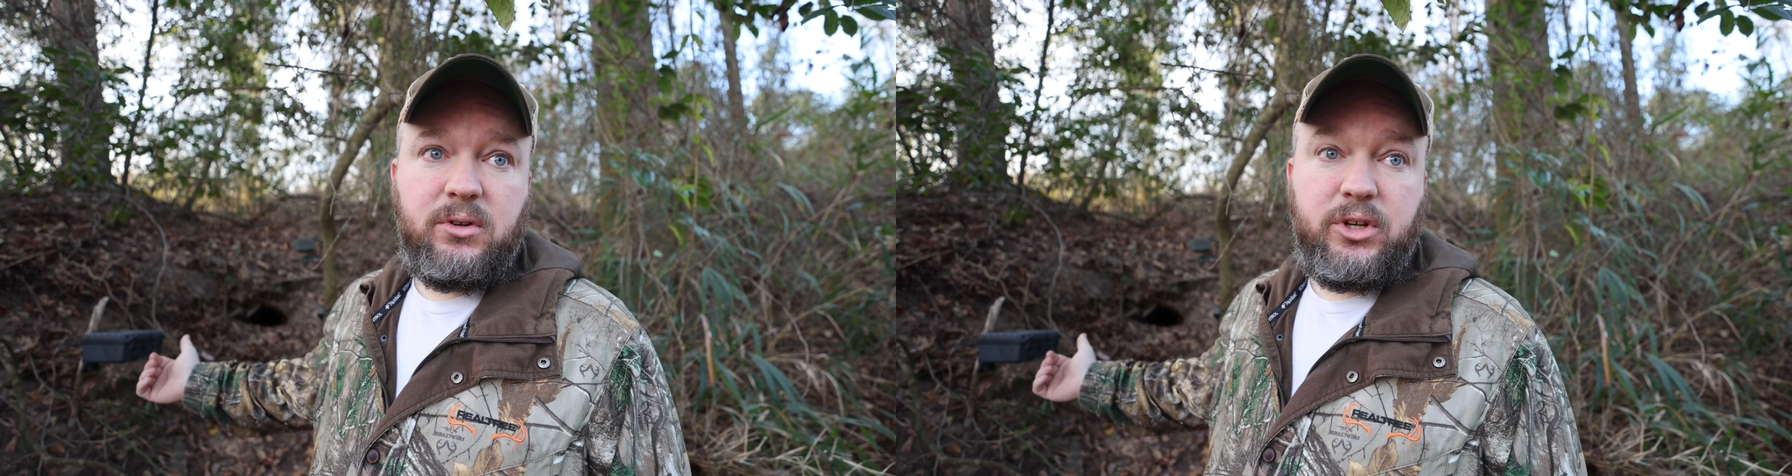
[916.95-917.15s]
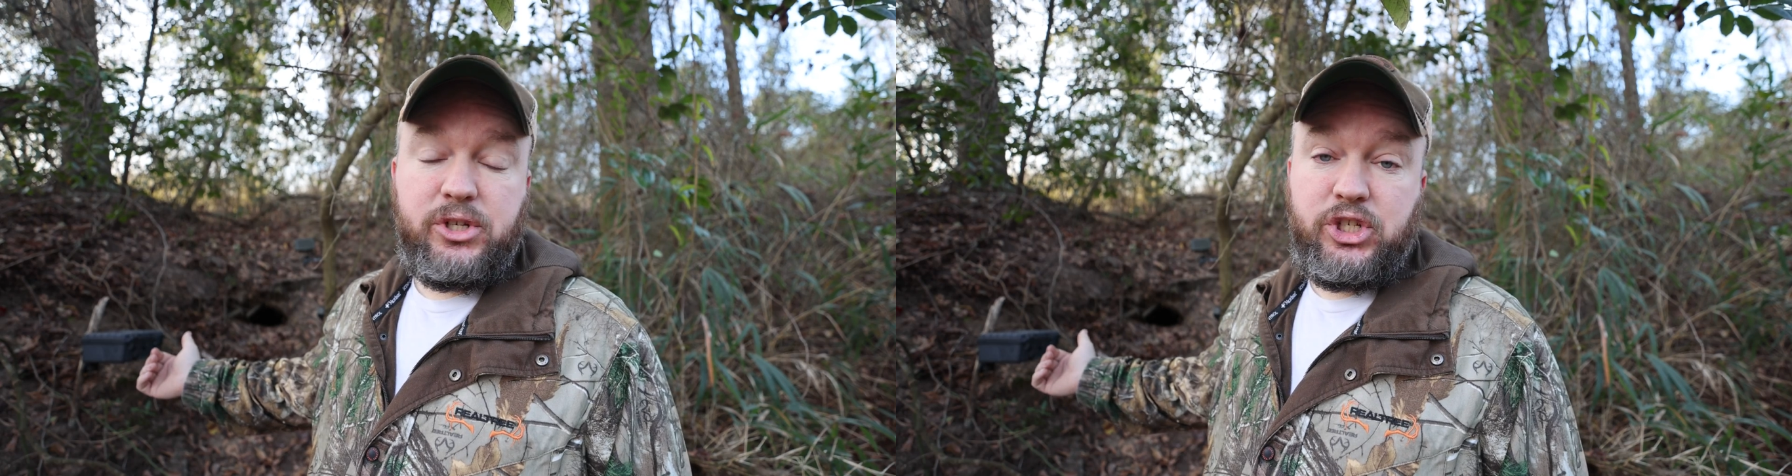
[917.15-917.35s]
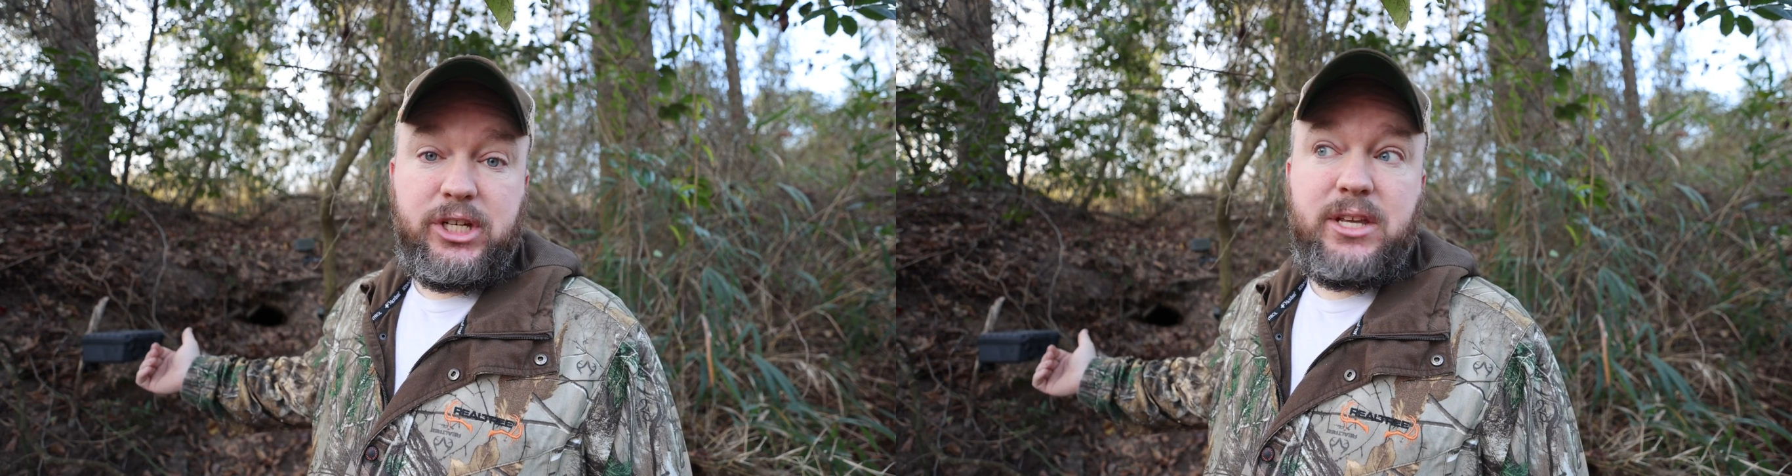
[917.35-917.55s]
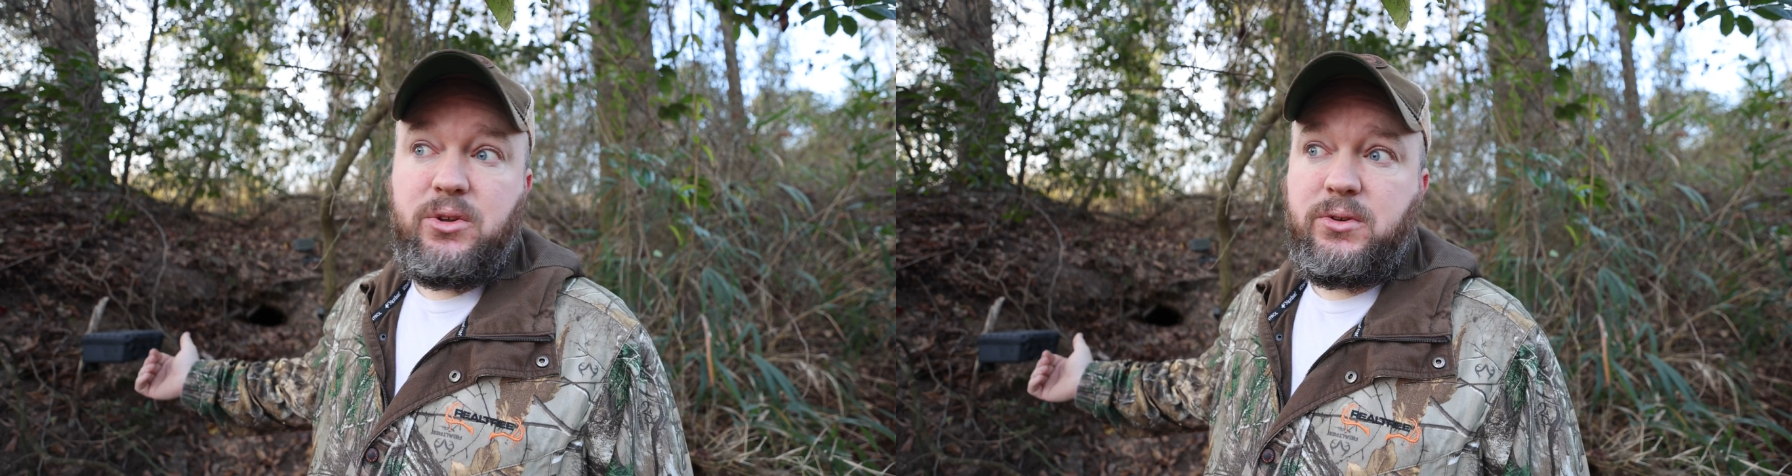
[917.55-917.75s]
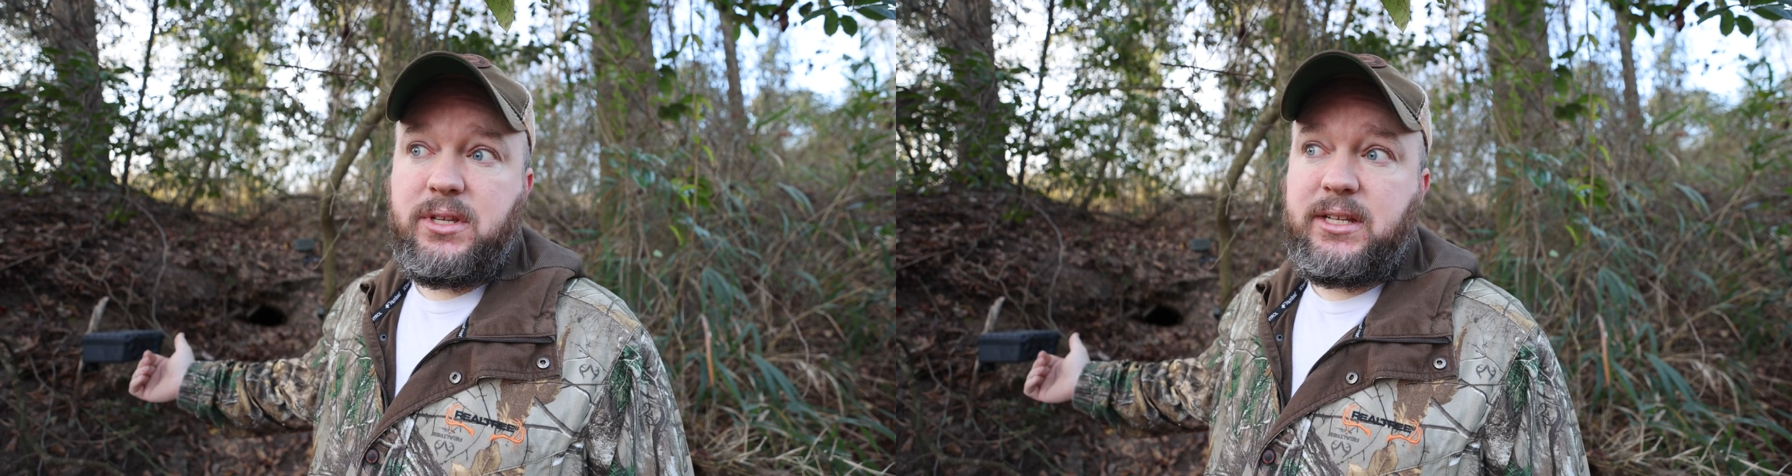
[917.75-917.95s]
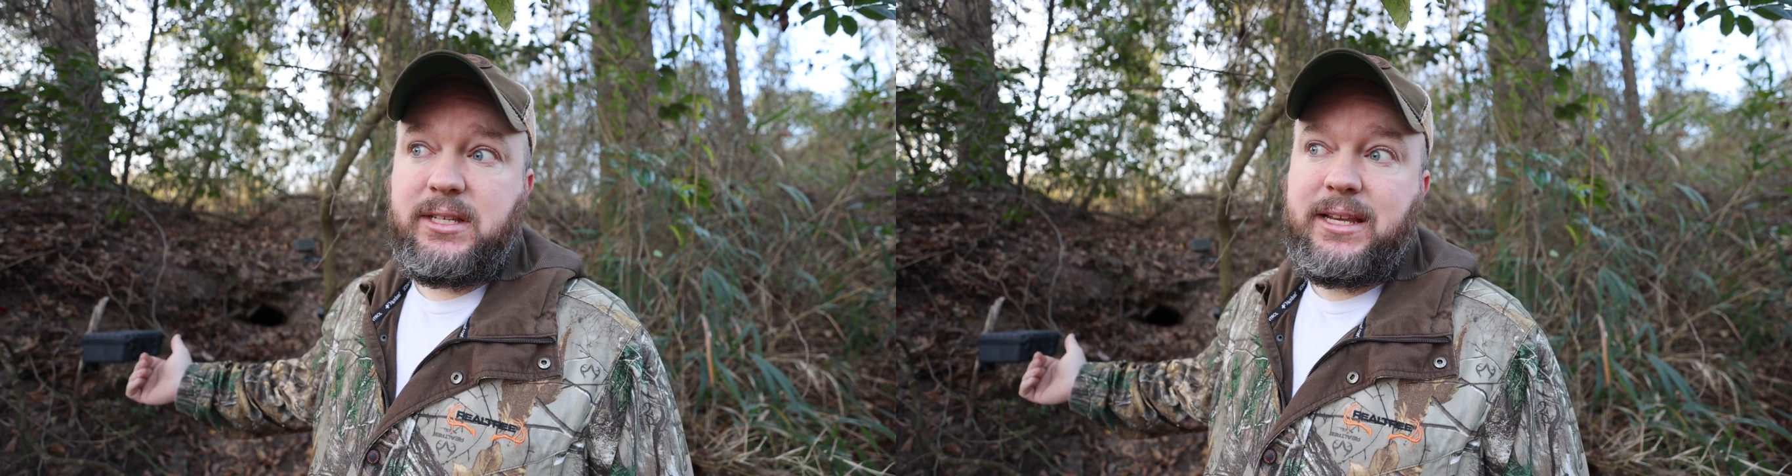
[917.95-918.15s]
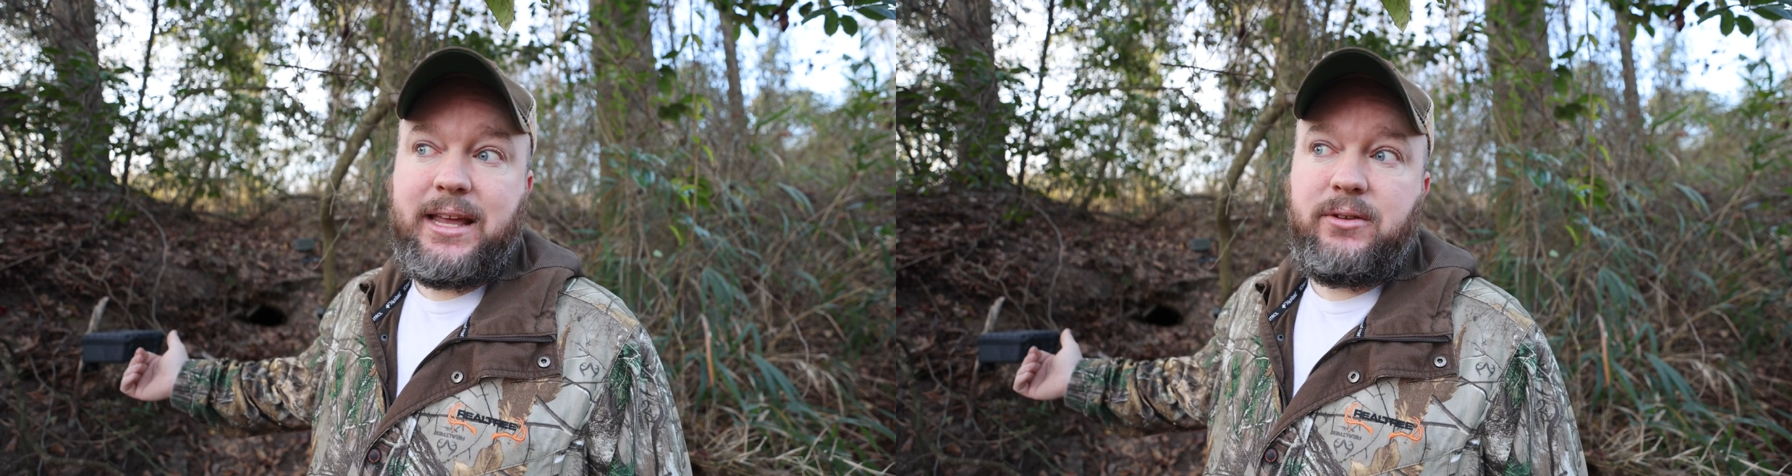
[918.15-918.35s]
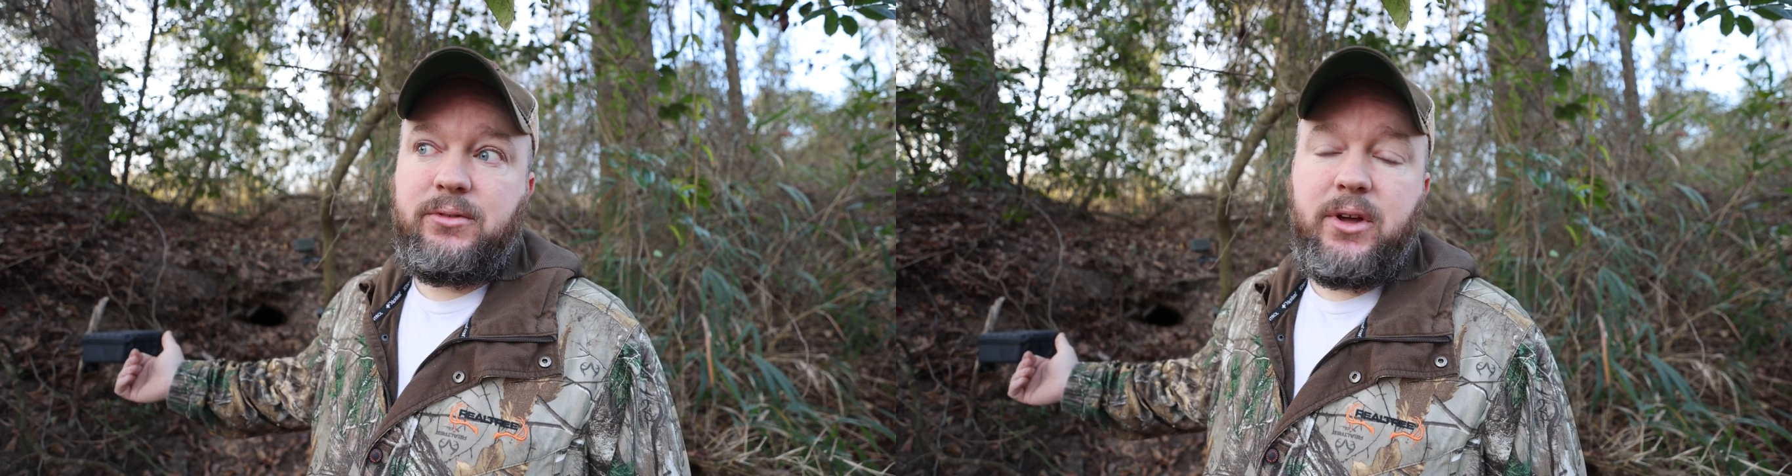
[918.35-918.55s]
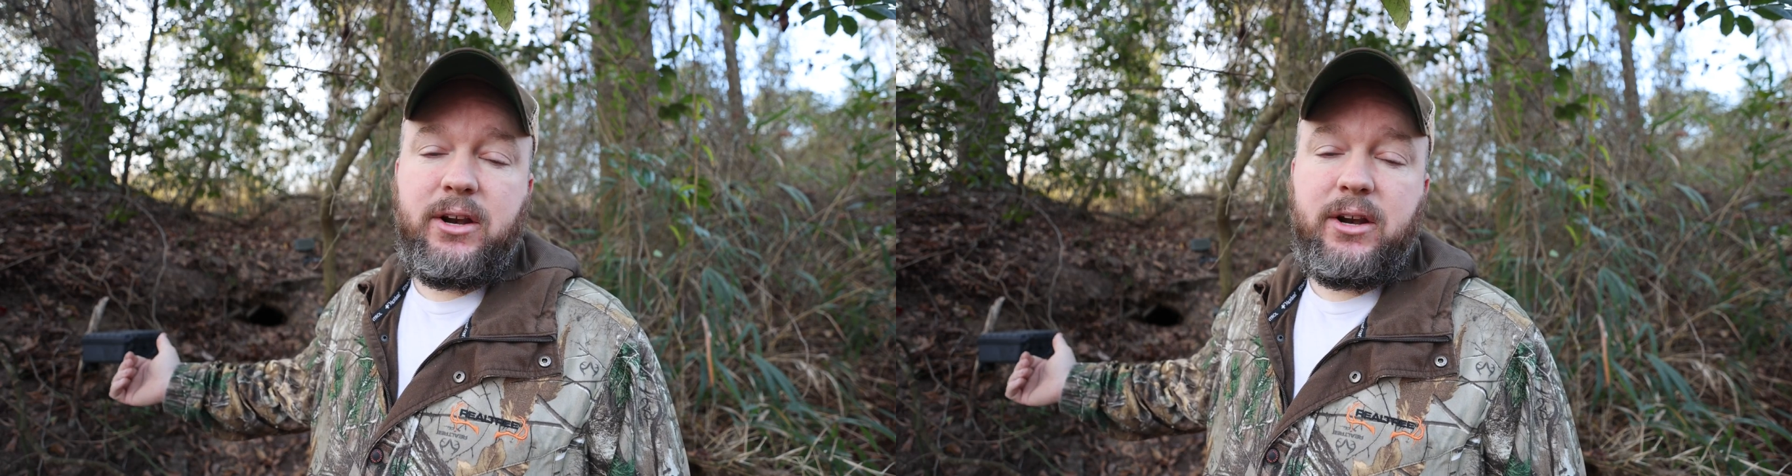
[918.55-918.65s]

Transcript: Could she use it as a den? I don't know.